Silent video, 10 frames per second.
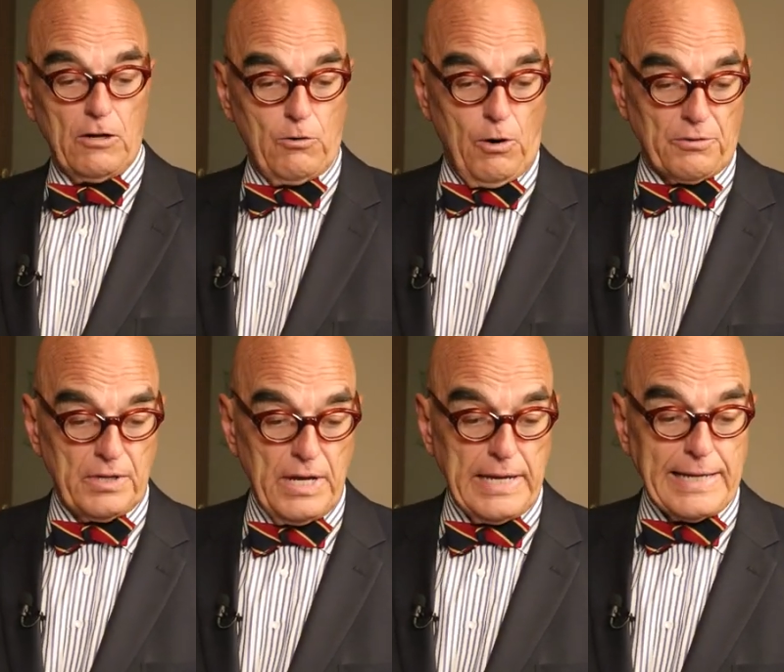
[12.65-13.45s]
Quote,
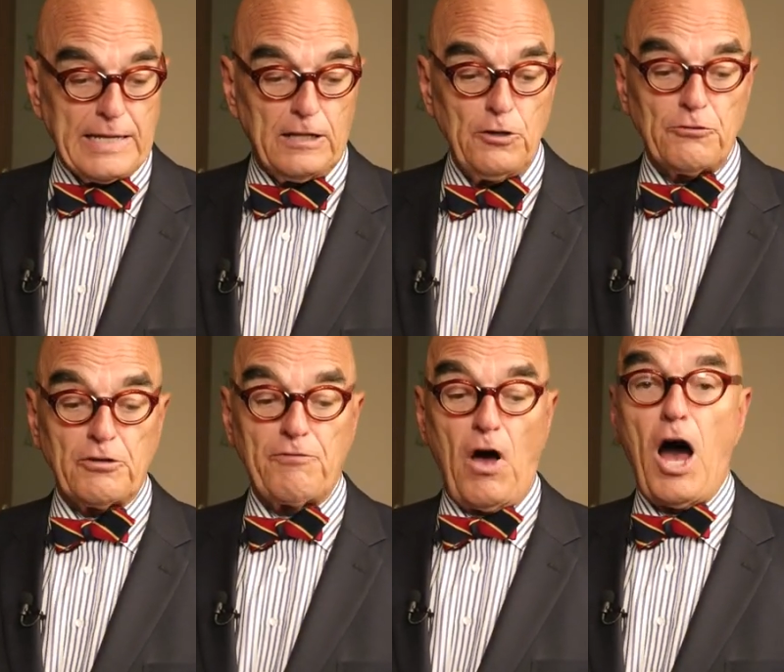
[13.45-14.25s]

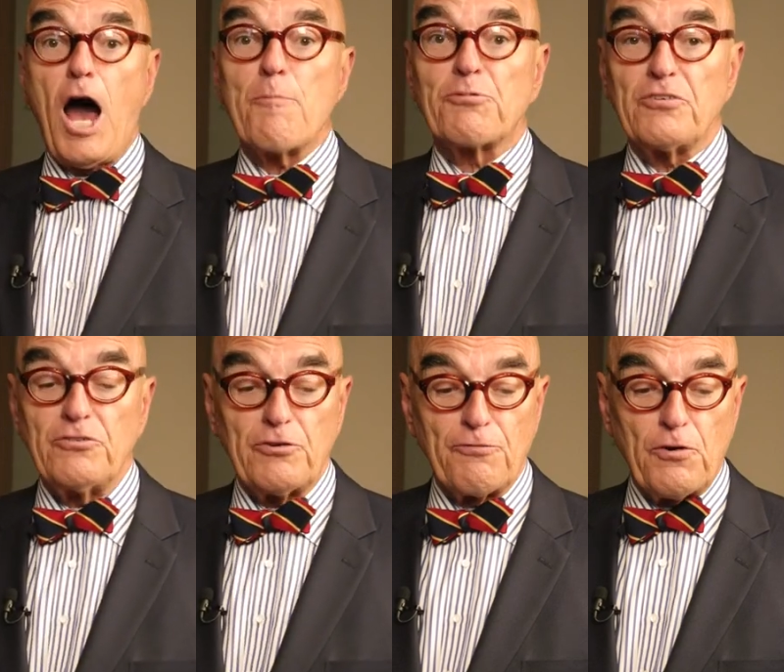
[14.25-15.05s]
inclusive
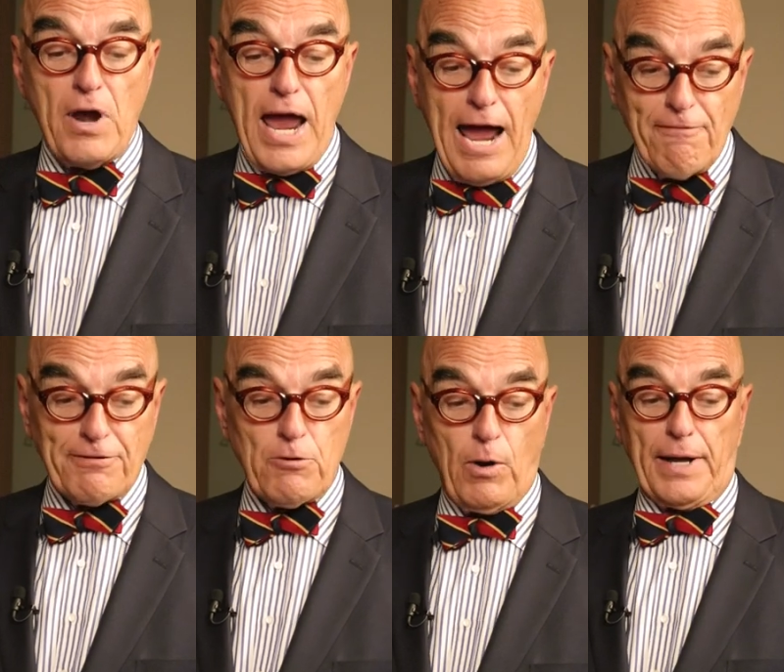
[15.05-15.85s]
options for
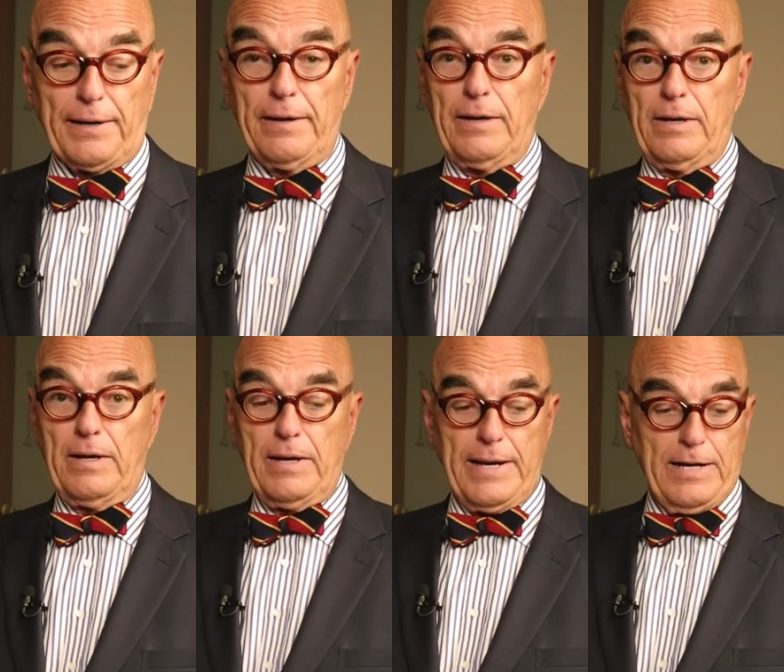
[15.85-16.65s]
everyone,
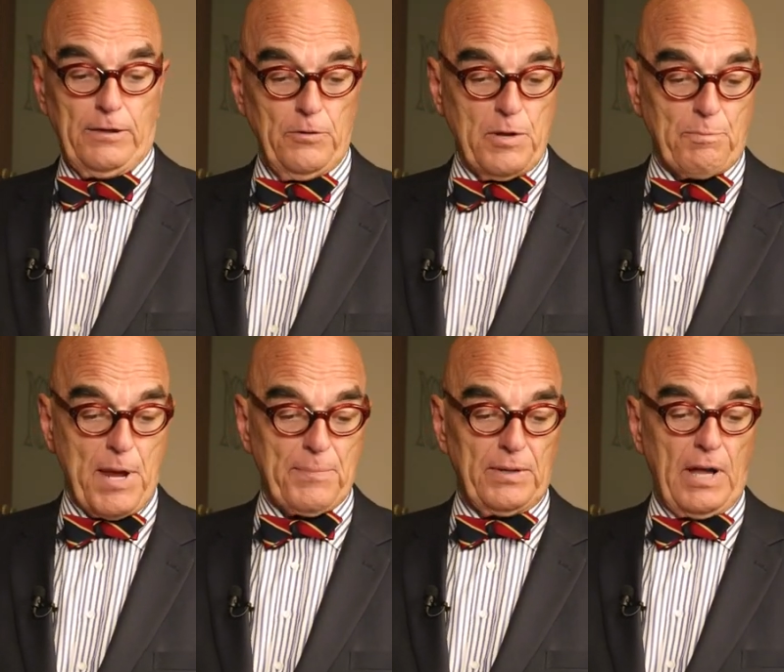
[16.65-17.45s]
including
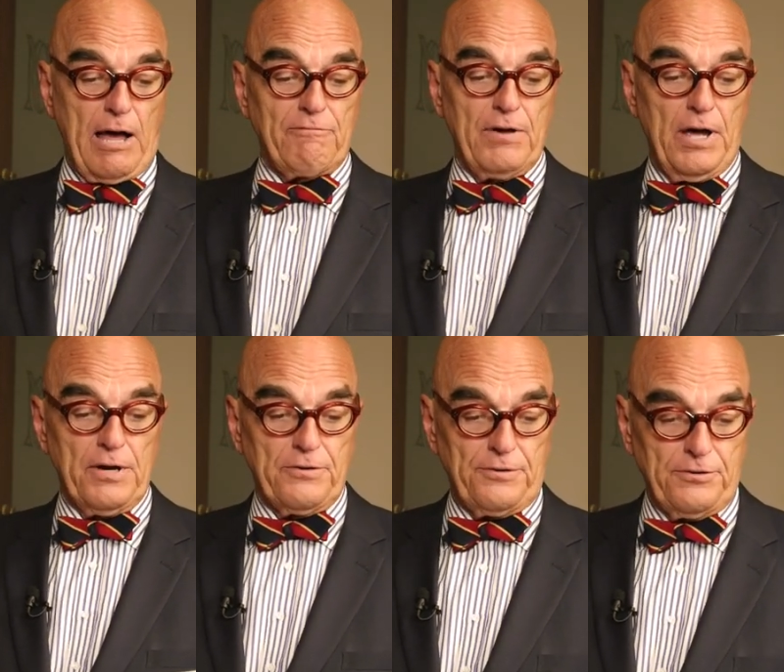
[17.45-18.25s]
people of
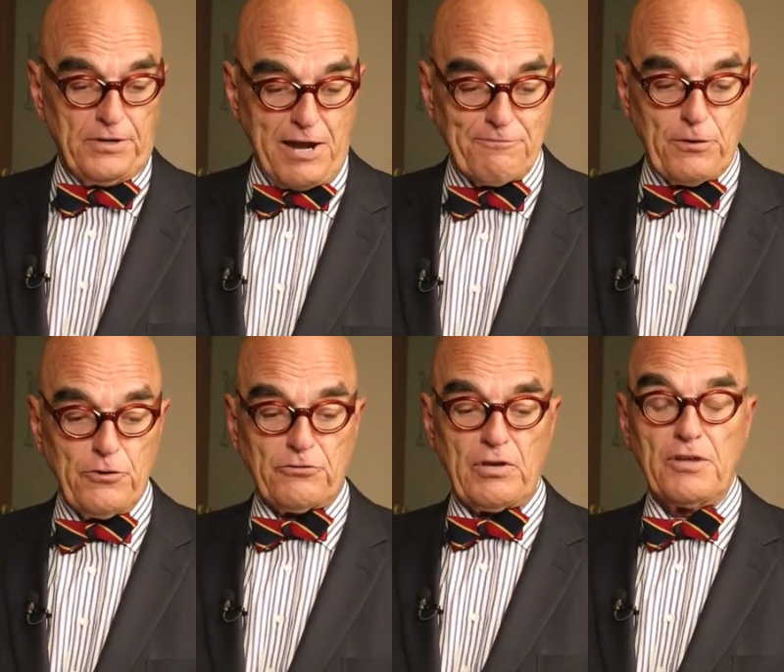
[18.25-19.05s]

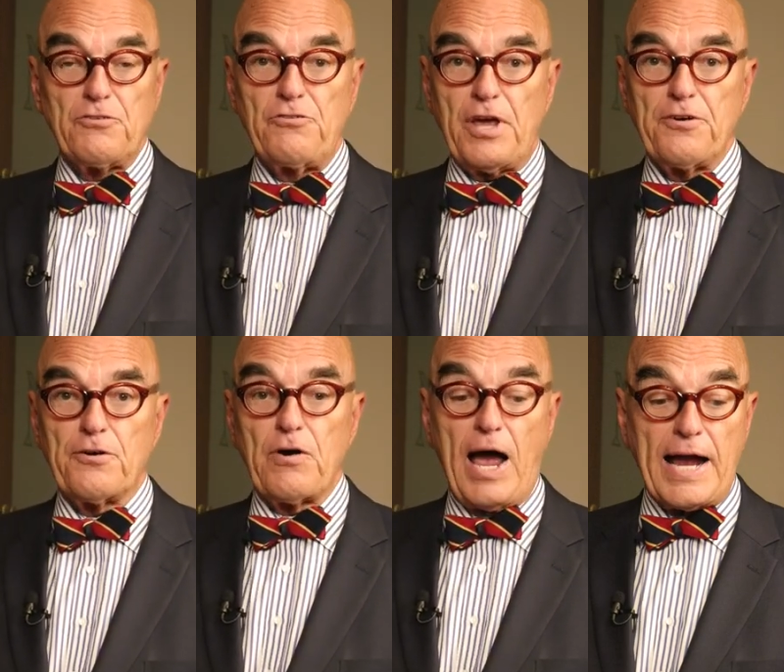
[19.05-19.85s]
diverse
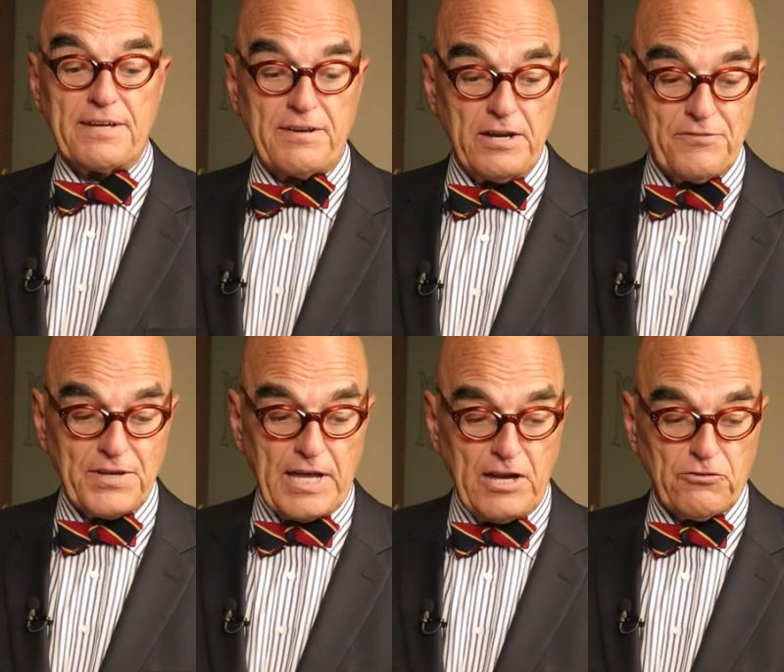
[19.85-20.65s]
gender
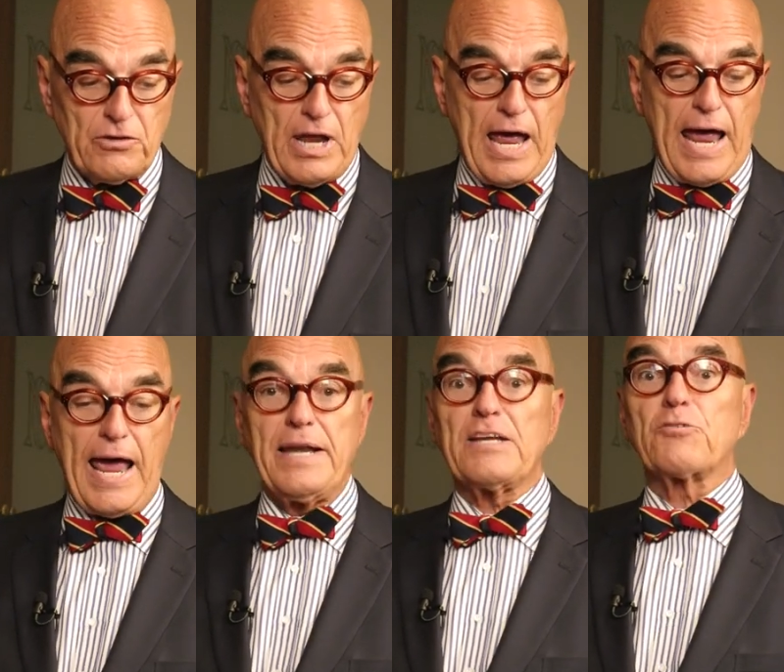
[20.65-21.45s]
identification
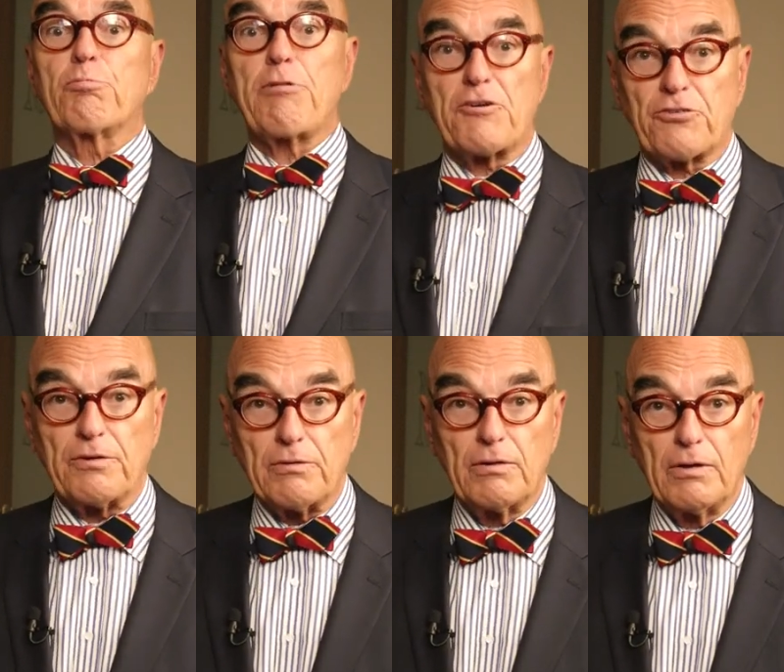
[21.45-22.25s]
and expression.